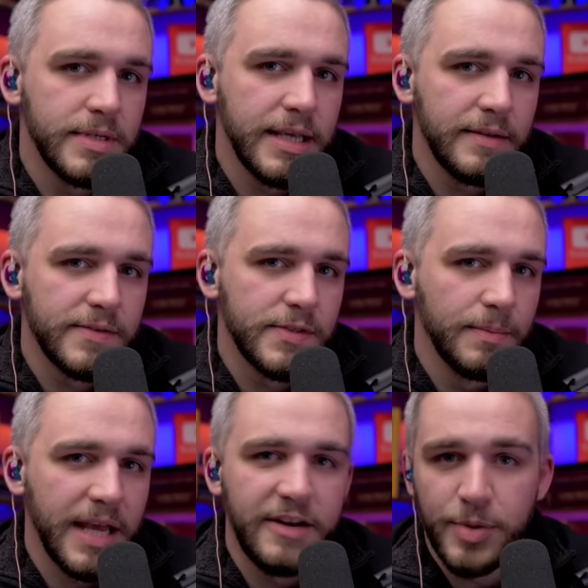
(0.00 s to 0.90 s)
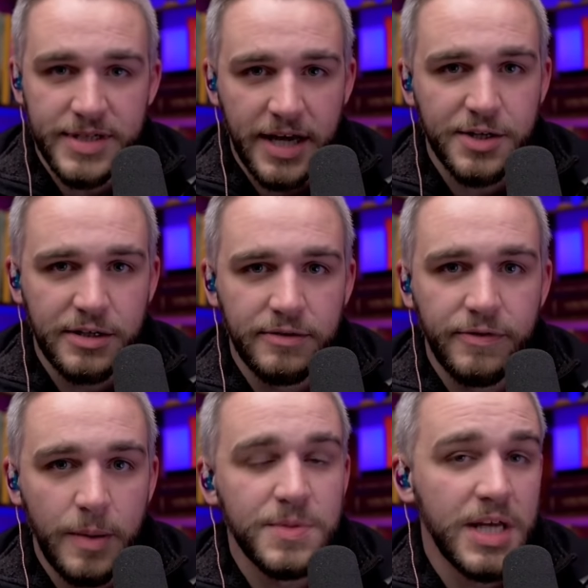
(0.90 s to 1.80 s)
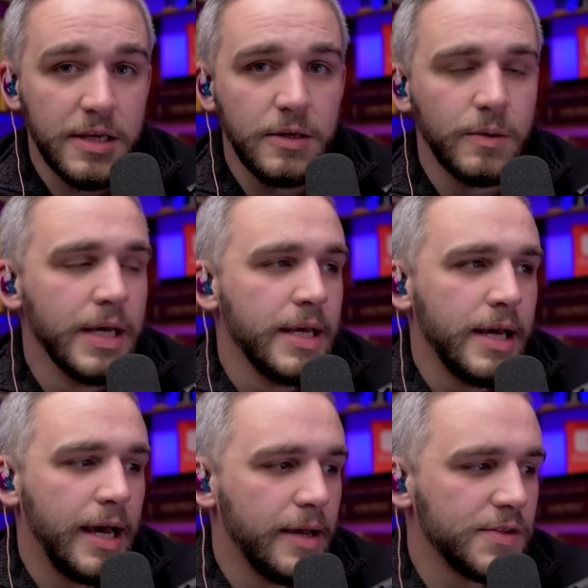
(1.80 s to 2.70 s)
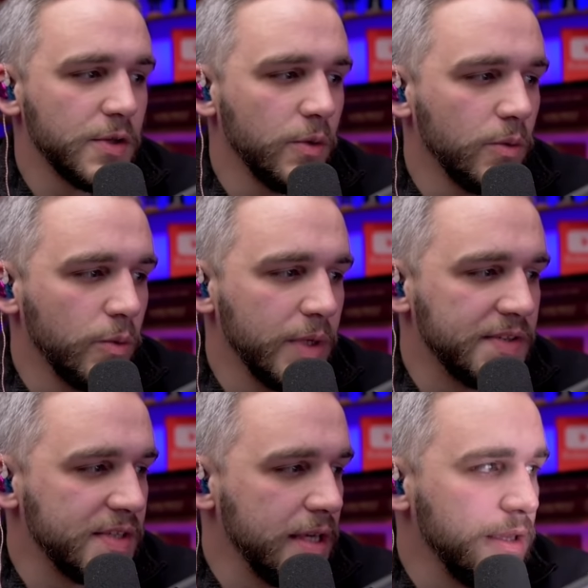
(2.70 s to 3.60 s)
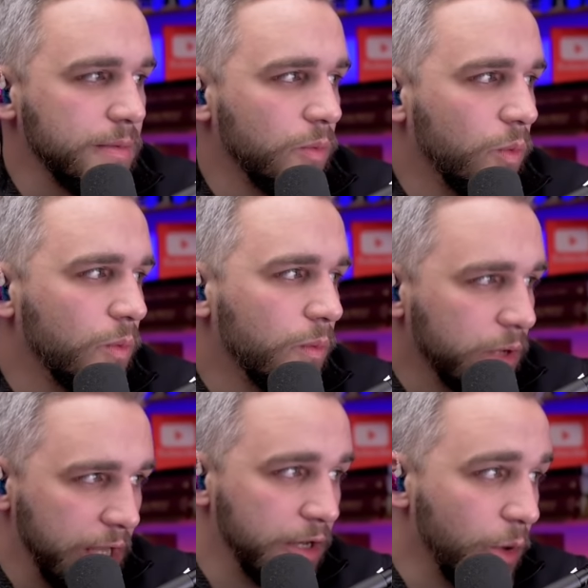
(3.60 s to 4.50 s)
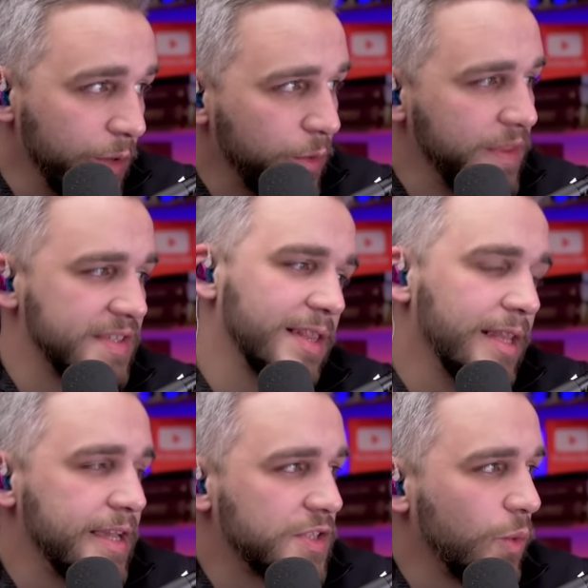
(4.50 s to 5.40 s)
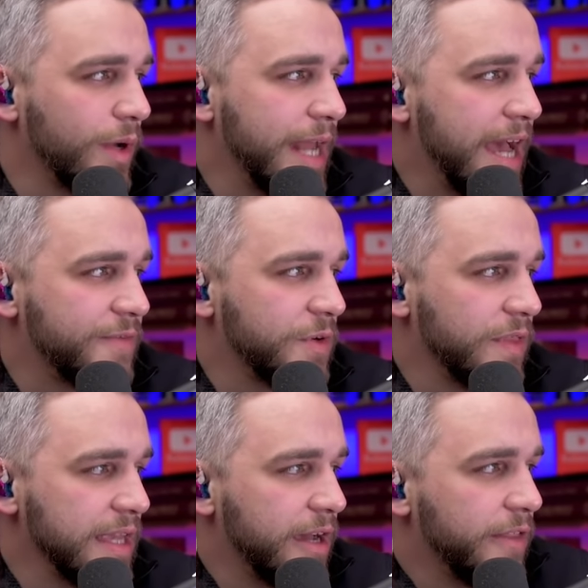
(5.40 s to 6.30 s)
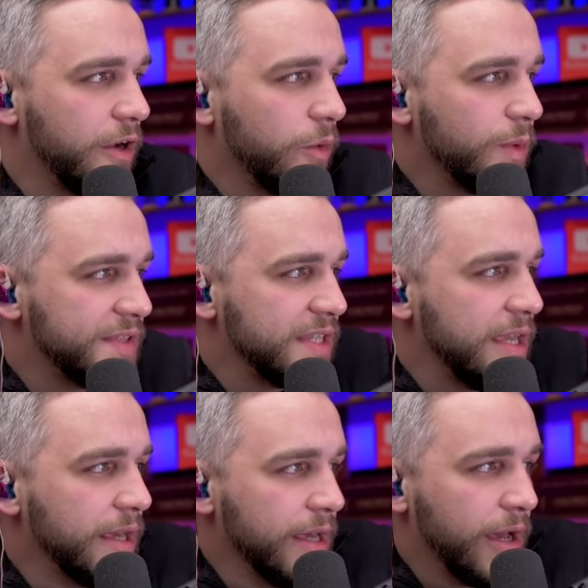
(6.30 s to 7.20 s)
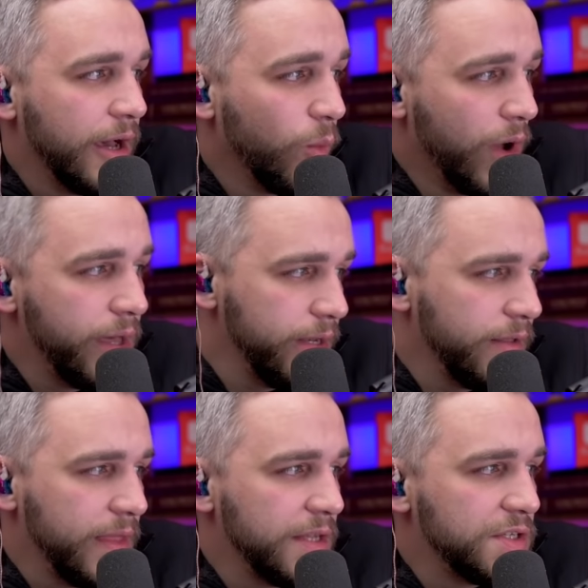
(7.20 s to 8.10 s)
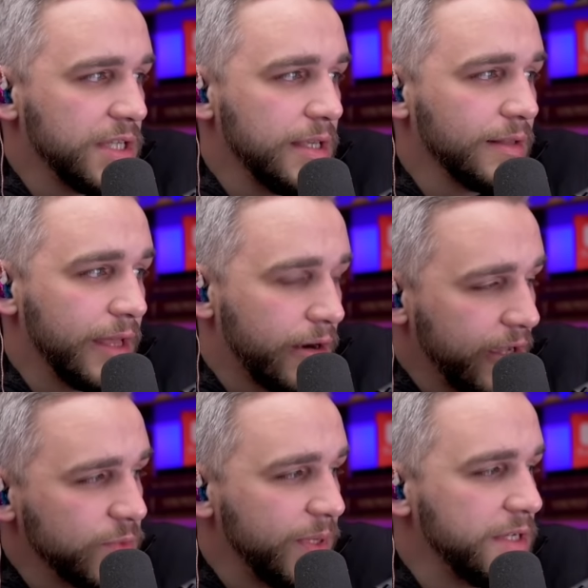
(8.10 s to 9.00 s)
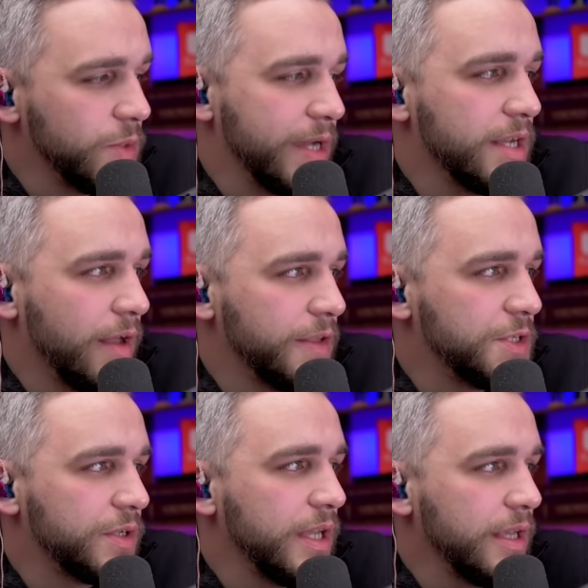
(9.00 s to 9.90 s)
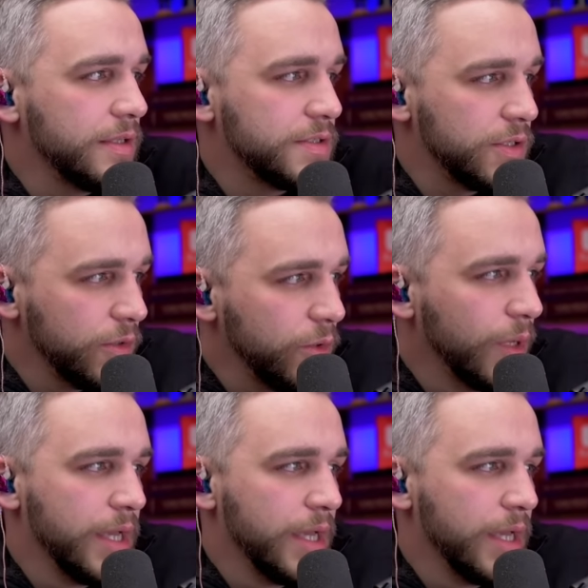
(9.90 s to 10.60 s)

get some kind of protection from Jehu. So we see, again, going through this list one after the other, we see one, that she led her husband into idolatry. Two,